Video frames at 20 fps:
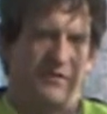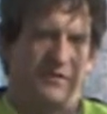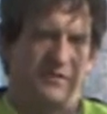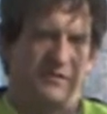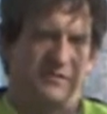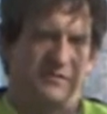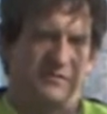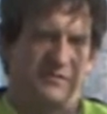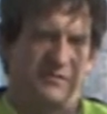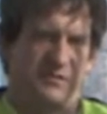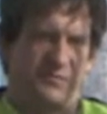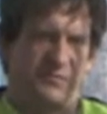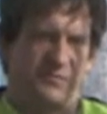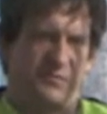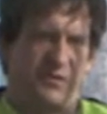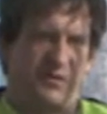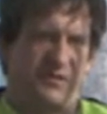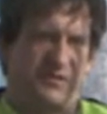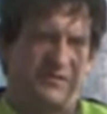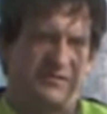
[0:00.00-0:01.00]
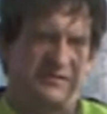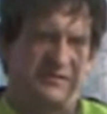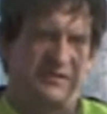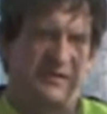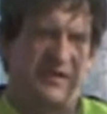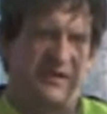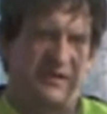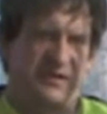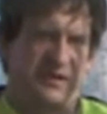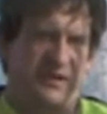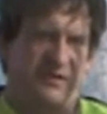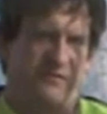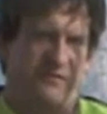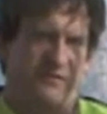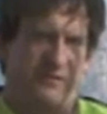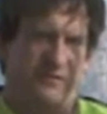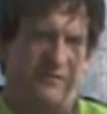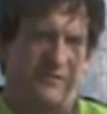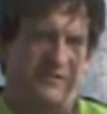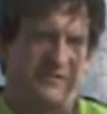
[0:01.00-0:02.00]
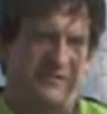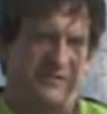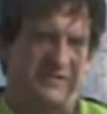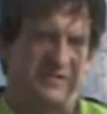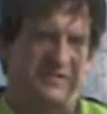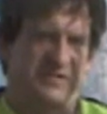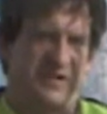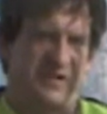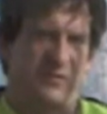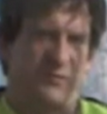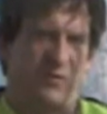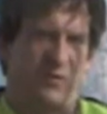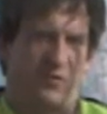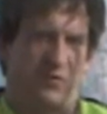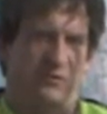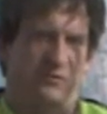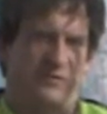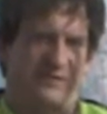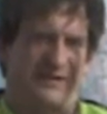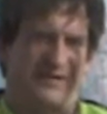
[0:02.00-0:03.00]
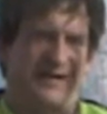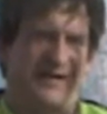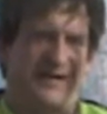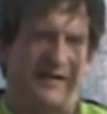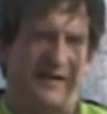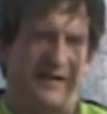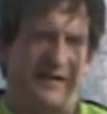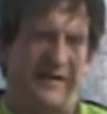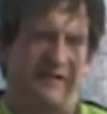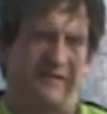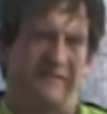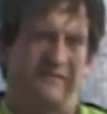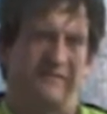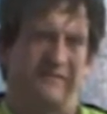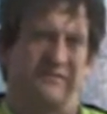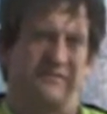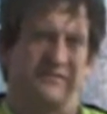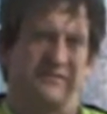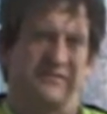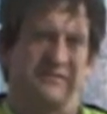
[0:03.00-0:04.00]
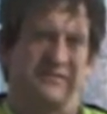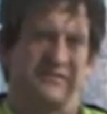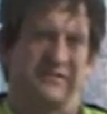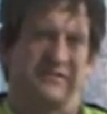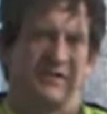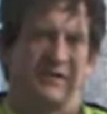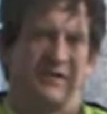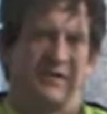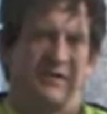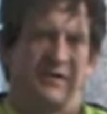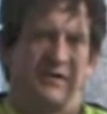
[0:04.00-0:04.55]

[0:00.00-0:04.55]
because the book does not cover it, because at the time Oracle did not have these